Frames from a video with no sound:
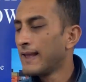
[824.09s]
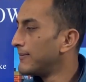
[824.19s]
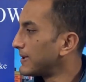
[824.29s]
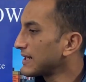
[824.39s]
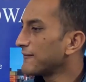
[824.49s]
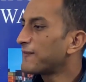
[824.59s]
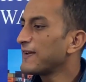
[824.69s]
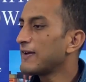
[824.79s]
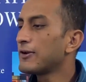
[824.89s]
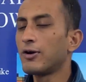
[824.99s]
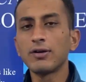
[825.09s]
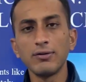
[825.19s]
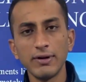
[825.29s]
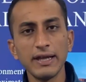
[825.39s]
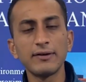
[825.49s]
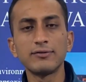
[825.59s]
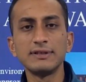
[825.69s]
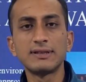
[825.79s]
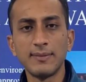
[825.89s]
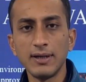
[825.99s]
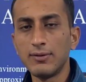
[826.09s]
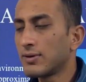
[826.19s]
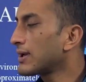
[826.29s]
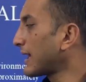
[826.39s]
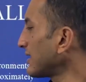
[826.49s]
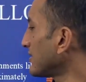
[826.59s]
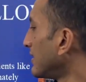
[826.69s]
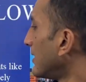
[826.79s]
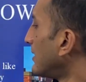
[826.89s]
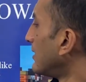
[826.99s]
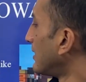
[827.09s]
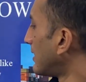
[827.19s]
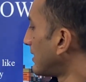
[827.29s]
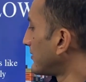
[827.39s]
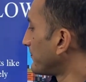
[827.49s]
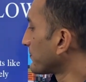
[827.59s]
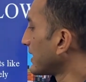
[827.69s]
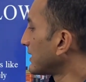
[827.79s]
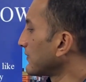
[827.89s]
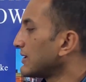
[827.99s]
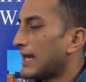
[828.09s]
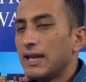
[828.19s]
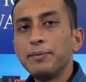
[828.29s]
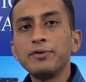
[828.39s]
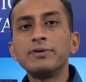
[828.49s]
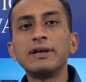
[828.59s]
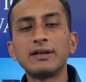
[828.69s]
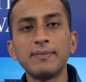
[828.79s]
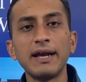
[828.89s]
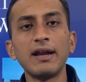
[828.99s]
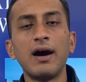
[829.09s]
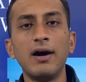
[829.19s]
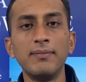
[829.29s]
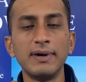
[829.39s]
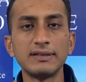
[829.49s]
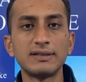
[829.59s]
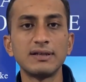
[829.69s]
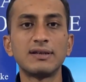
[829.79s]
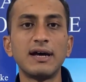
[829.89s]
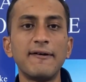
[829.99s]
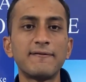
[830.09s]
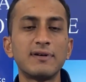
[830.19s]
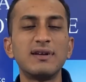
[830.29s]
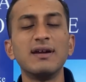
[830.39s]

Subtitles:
But if you are not loading to the summer load line, it will help you to determine how much draft